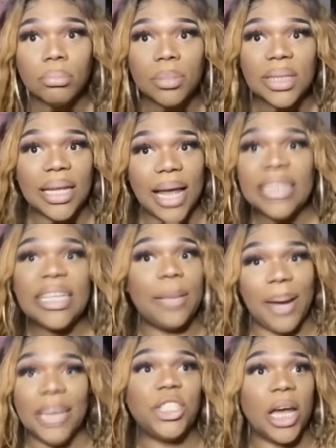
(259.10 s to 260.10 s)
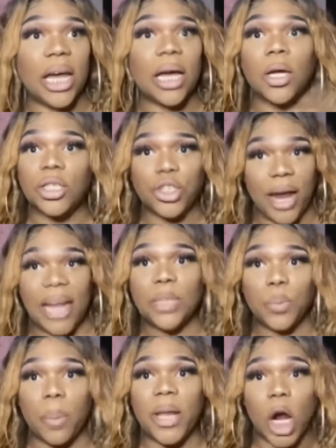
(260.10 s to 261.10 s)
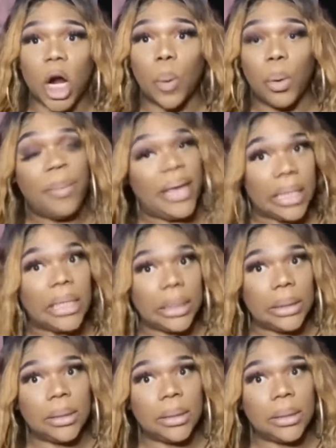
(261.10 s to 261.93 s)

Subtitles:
The last time I checked, trans women are women.